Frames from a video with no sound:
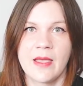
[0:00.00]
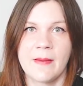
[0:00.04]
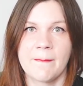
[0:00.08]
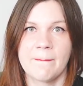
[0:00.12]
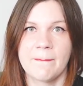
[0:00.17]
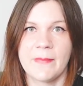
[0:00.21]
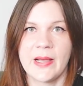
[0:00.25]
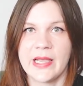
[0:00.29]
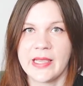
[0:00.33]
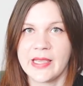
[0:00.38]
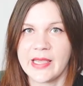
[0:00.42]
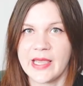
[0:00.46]

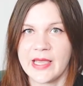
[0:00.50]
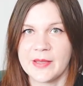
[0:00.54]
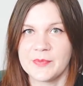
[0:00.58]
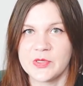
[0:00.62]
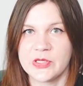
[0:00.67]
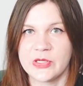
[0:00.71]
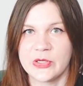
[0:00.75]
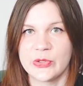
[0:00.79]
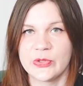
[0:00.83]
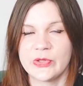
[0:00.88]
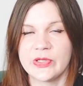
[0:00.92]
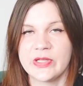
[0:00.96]
My
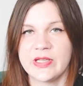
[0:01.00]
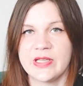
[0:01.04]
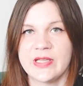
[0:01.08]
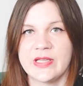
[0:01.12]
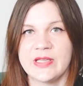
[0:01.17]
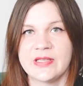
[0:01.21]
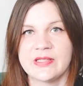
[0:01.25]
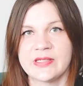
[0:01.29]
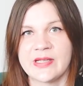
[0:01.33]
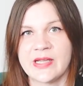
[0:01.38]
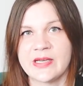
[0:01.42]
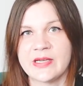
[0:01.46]
capsule
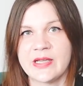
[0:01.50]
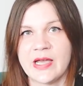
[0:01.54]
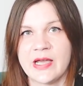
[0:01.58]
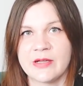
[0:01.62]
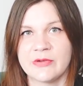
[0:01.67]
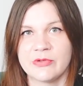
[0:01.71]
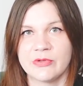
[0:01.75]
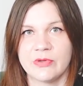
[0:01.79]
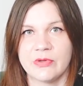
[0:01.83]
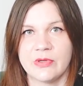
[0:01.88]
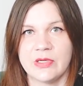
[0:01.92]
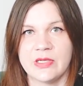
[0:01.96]
is
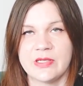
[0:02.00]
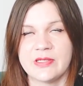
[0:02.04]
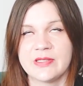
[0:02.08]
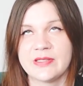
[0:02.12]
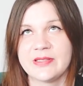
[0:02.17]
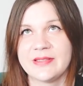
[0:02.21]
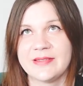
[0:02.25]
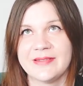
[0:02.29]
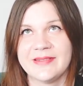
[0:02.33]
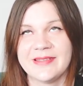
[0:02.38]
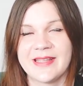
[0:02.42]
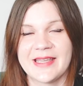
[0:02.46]

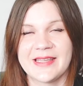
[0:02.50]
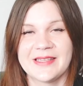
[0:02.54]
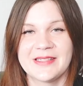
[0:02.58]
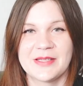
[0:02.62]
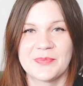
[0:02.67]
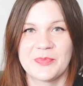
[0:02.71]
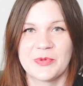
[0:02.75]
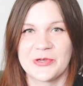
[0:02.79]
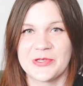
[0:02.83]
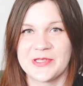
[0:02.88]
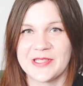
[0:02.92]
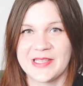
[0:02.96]

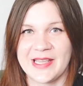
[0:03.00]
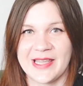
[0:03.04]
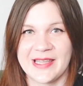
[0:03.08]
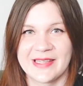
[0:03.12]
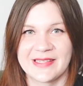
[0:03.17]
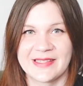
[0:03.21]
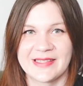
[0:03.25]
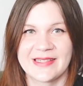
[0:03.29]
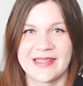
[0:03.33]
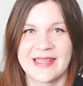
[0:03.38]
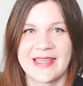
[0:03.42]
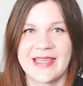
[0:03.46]

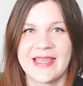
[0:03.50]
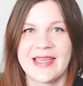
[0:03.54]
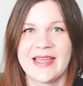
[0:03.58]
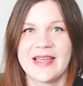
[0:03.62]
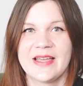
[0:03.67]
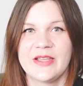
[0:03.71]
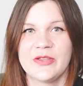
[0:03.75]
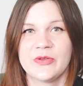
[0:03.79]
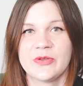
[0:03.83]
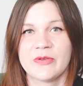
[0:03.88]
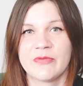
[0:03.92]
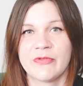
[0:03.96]
90%
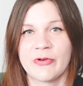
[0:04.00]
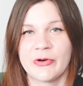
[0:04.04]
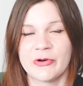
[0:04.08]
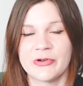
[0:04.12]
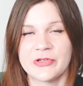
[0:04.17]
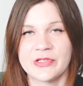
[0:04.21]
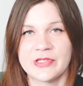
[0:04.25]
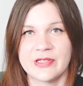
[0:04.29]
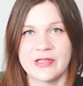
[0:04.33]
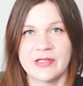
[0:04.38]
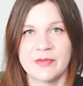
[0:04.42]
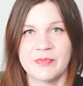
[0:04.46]

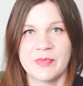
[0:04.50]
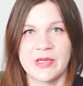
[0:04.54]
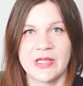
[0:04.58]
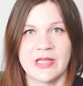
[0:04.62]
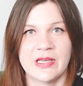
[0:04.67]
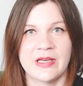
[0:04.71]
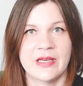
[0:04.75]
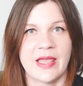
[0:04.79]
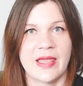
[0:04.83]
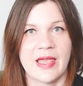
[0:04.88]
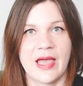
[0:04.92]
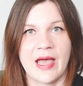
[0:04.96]
universal,
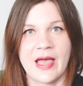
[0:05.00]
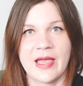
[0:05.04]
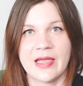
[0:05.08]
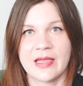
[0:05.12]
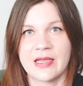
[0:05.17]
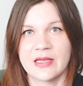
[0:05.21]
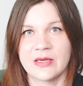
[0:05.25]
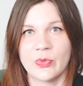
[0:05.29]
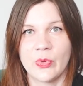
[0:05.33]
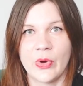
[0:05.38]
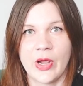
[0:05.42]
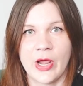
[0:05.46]
meaning I
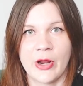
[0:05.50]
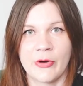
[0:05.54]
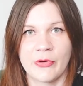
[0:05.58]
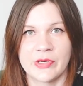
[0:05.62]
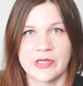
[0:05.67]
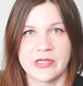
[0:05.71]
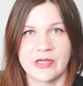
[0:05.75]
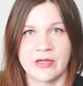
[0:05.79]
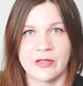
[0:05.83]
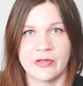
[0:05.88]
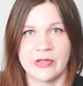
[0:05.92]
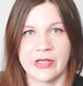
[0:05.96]
can wear
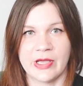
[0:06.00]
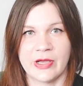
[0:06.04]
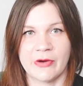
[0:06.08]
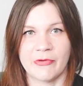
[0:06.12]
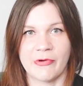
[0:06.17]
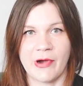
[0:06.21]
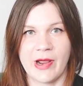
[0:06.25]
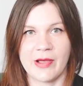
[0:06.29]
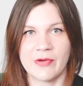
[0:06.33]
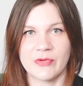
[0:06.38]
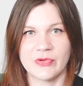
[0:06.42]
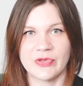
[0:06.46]
it all year
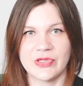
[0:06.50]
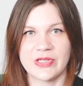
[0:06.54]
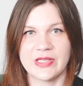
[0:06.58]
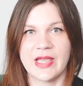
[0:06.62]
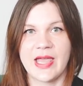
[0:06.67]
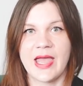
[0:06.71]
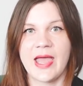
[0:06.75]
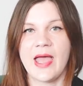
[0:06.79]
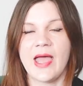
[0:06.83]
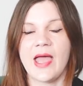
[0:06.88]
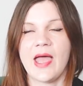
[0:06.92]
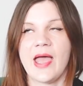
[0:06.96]
round,
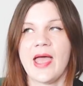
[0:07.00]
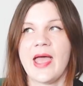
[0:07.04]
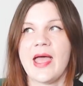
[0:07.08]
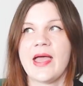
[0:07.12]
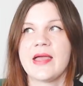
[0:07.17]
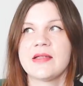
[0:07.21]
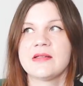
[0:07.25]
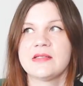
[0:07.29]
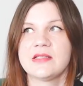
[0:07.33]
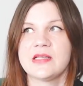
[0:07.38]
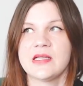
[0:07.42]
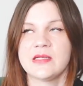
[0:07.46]

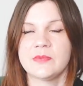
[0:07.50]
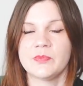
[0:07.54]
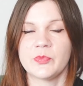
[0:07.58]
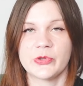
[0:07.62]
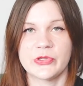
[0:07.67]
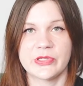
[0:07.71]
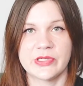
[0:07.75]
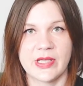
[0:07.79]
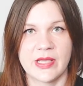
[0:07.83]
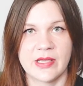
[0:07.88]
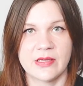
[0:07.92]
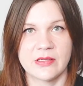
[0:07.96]
and
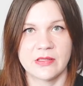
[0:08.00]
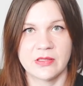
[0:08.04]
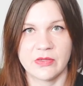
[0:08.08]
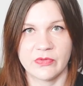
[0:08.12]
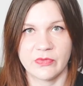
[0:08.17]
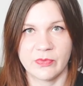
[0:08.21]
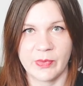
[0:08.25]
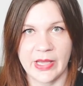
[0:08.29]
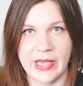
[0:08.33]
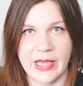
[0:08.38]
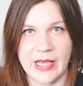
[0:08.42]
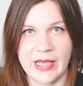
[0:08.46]
10% of
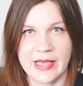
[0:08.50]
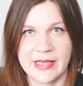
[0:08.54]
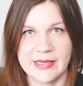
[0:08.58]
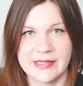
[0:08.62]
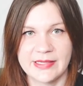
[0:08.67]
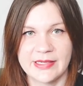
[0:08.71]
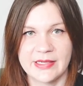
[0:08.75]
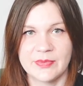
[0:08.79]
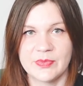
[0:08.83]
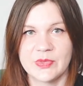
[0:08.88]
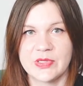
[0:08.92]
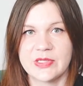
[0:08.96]
my
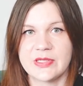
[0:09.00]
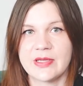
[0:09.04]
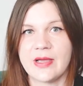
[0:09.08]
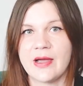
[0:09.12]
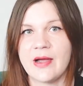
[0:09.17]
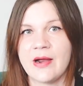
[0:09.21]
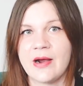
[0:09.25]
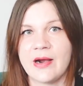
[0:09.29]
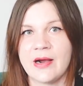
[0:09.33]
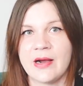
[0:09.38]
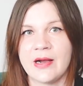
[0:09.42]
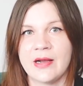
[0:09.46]
items
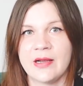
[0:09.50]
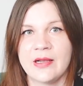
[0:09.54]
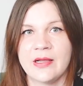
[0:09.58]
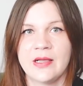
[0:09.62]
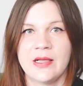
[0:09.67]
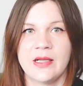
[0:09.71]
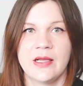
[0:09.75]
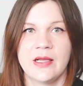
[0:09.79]
are